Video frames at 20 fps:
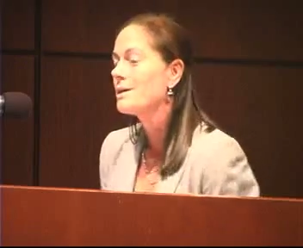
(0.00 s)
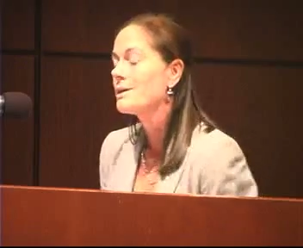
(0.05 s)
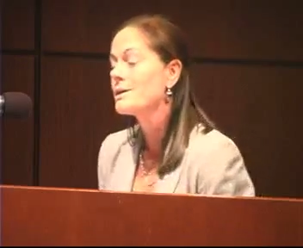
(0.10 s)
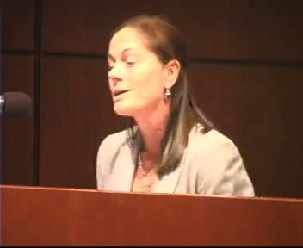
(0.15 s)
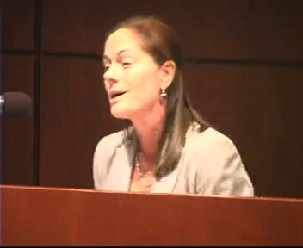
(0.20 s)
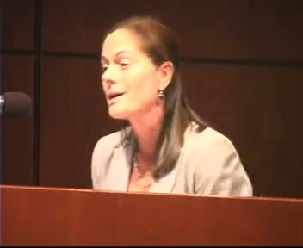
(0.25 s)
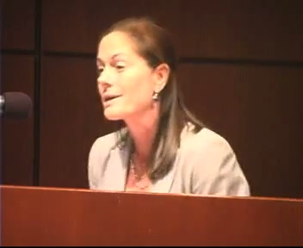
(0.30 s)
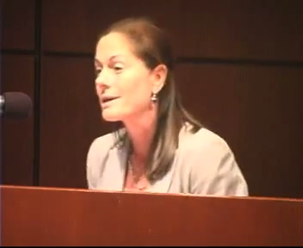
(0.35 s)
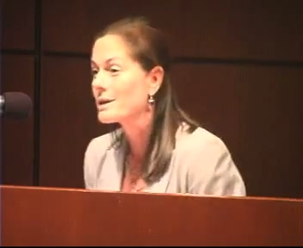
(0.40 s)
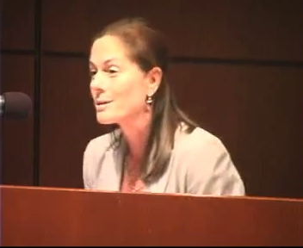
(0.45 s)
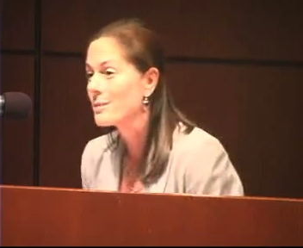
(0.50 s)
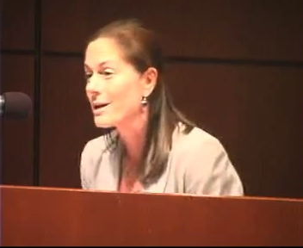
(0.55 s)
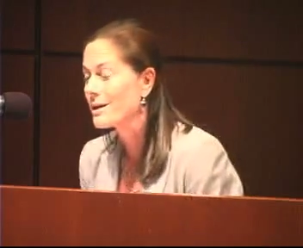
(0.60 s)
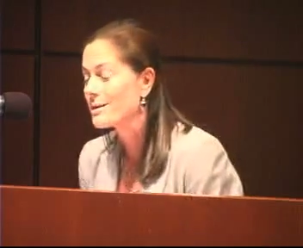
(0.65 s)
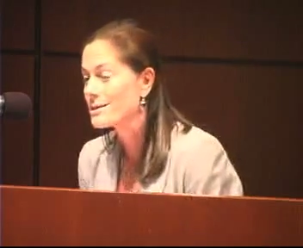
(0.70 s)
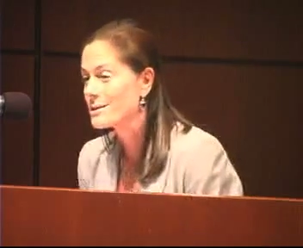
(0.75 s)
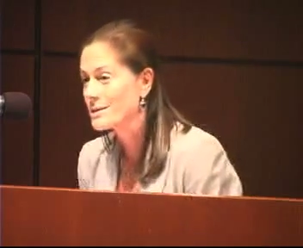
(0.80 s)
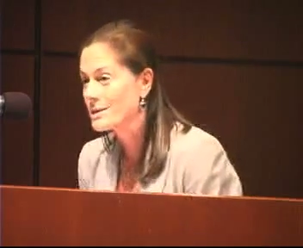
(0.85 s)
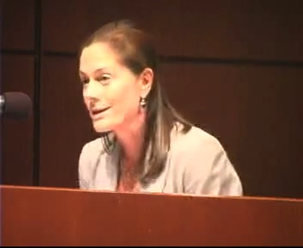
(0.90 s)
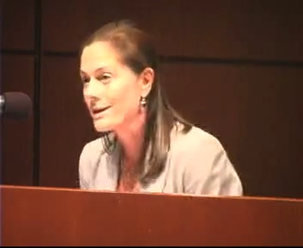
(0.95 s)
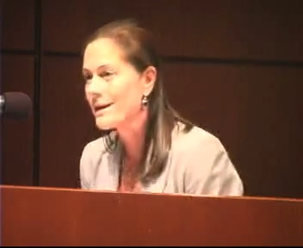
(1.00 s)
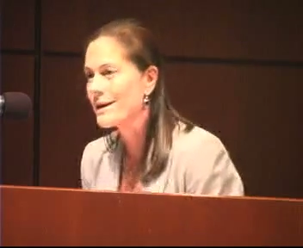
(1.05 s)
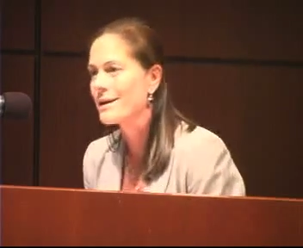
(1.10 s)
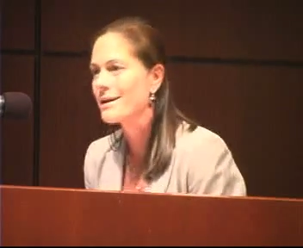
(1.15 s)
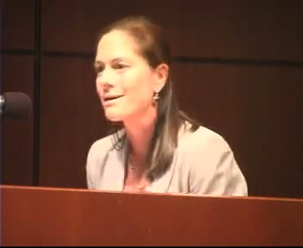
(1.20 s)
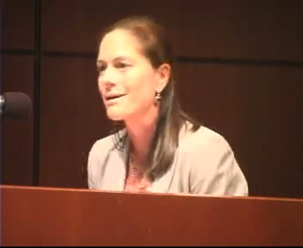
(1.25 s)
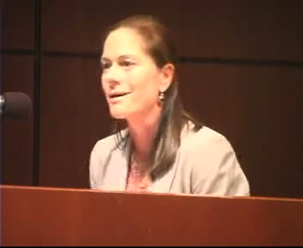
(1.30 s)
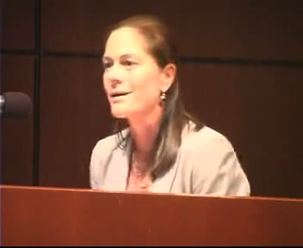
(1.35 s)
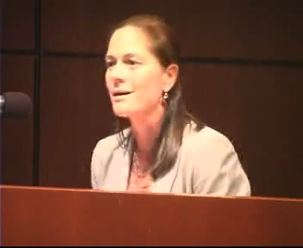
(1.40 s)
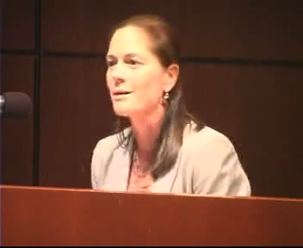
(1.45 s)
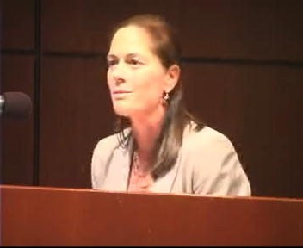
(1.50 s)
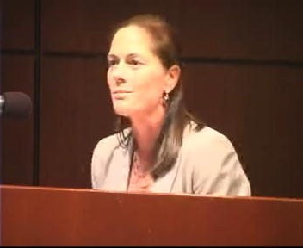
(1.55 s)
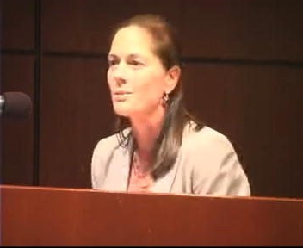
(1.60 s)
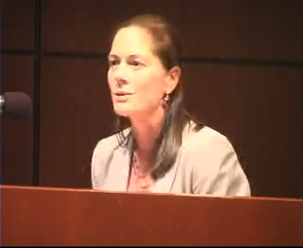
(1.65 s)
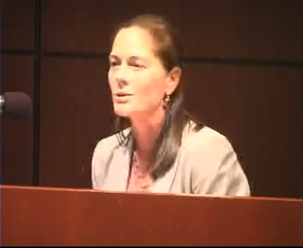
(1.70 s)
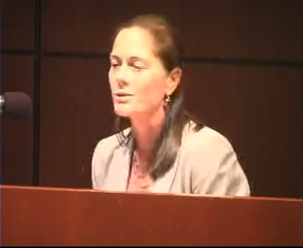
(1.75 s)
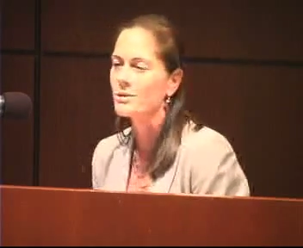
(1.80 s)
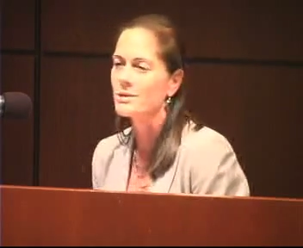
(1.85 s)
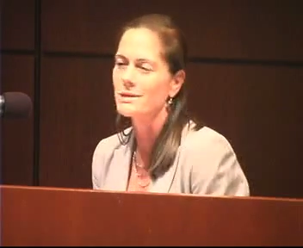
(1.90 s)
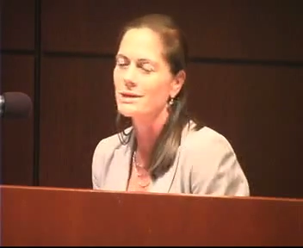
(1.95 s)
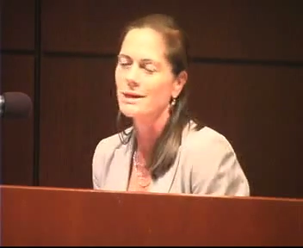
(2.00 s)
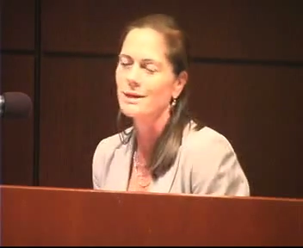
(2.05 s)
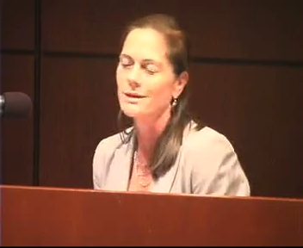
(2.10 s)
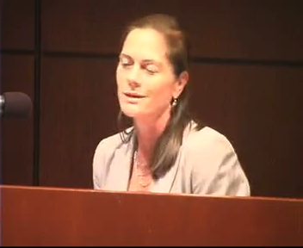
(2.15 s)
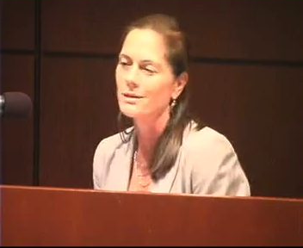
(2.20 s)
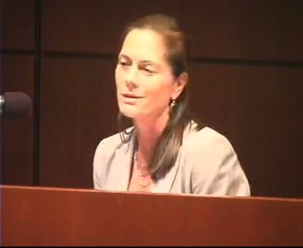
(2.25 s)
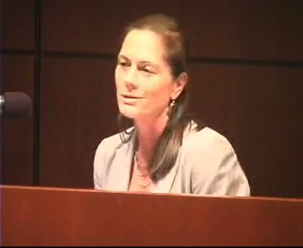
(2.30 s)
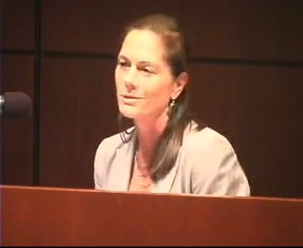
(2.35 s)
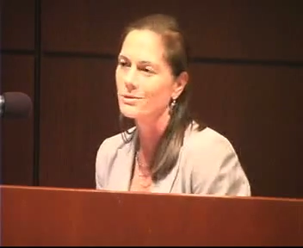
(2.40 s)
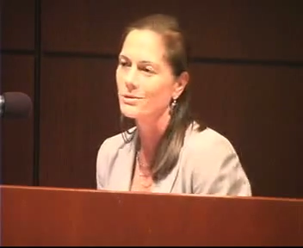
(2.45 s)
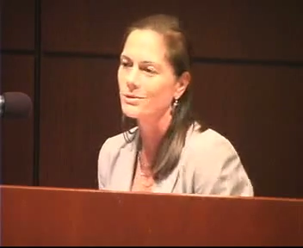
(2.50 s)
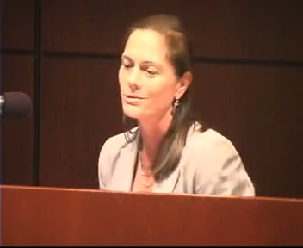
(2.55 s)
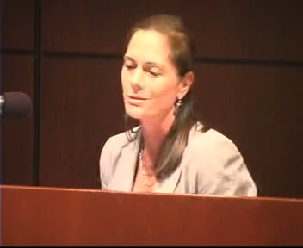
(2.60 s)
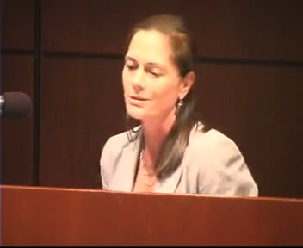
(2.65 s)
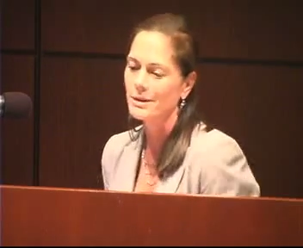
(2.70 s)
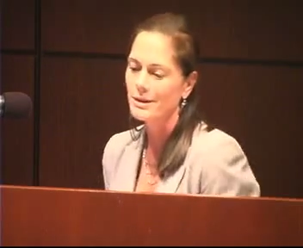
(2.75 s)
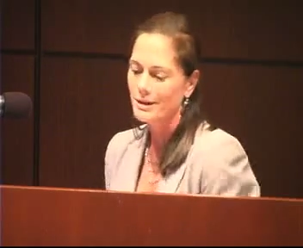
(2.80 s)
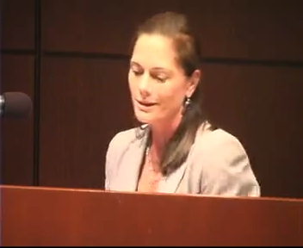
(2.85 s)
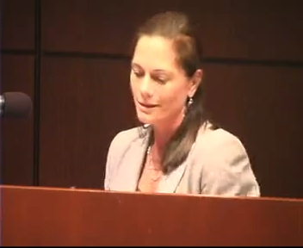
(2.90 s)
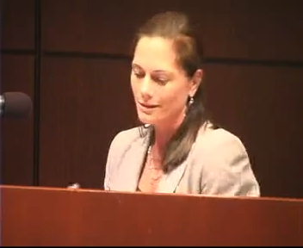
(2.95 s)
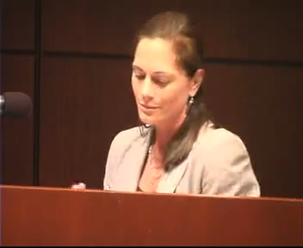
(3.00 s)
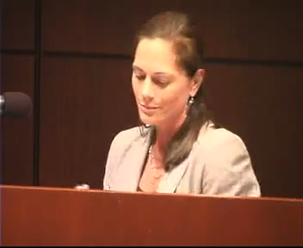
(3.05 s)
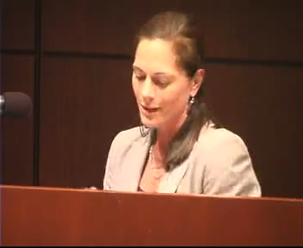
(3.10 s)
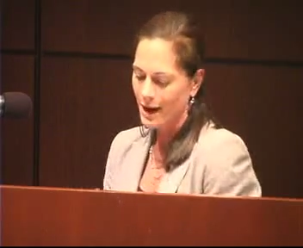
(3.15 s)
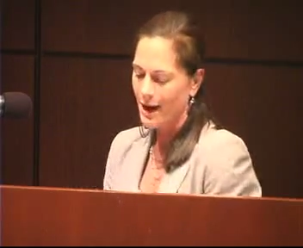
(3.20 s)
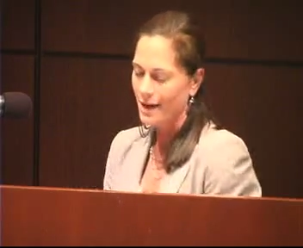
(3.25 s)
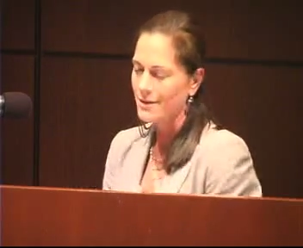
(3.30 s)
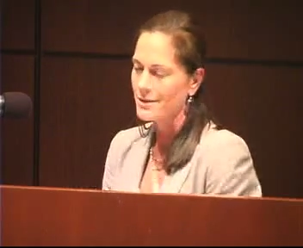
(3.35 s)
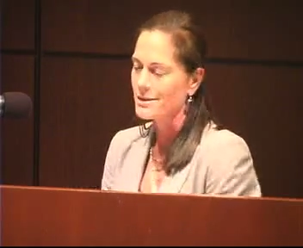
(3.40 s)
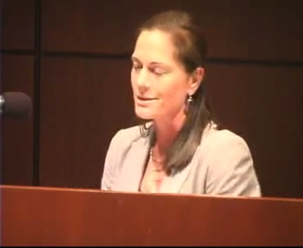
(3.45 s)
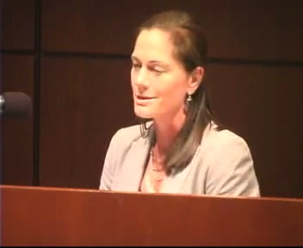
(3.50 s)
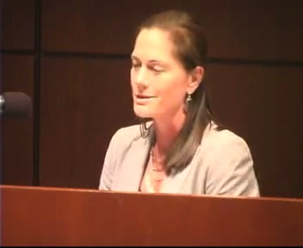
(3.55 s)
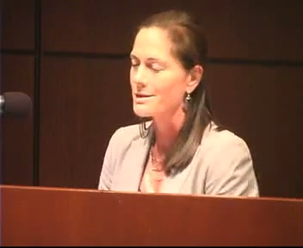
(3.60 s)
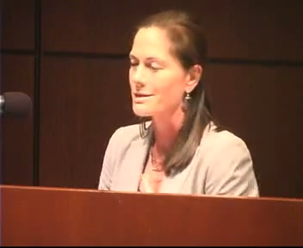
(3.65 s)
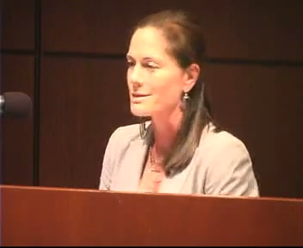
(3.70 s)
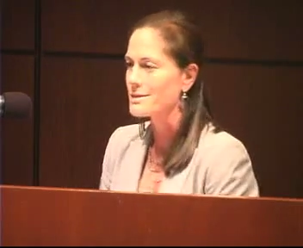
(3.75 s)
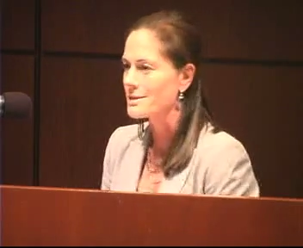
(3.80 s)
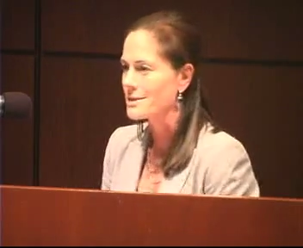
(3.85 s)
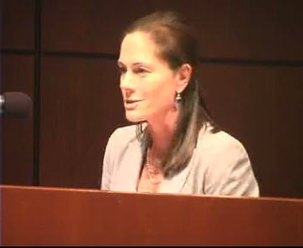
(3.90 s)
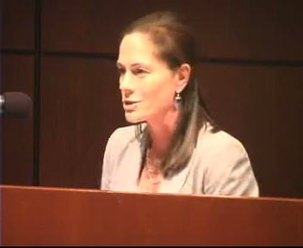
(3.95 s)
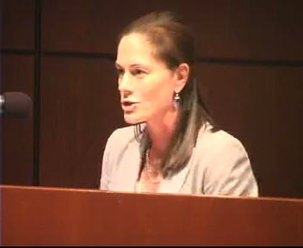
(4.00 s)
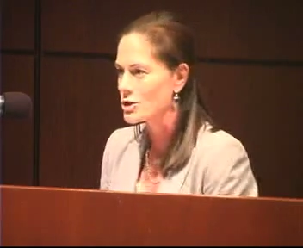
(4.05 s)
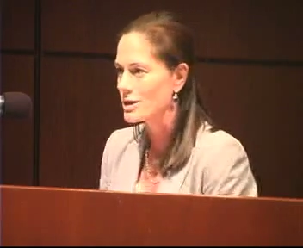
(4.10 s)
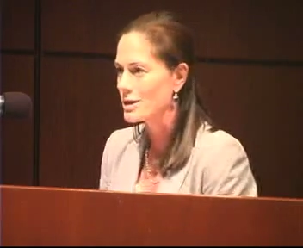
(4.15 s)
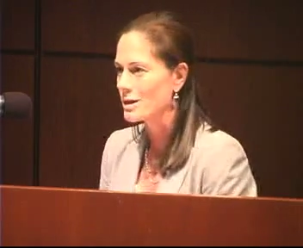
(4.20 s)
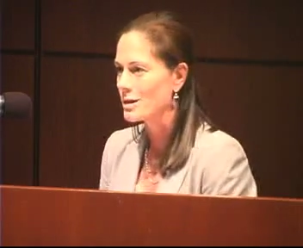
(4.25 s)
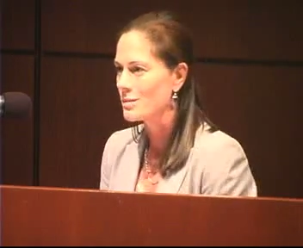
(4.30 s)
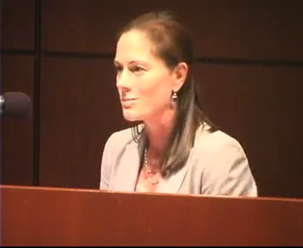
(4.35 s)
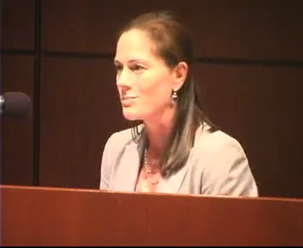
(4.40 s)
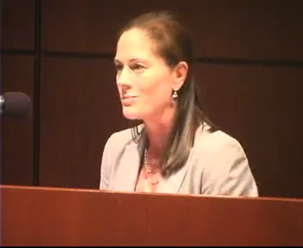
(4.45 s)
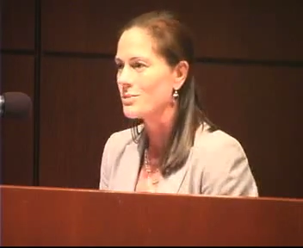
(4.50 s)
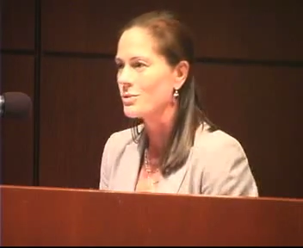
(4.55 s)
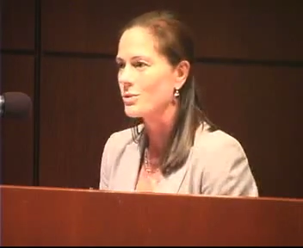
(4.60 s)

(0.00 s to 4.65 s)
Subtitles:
talking about today. Bills that include path to citizenship,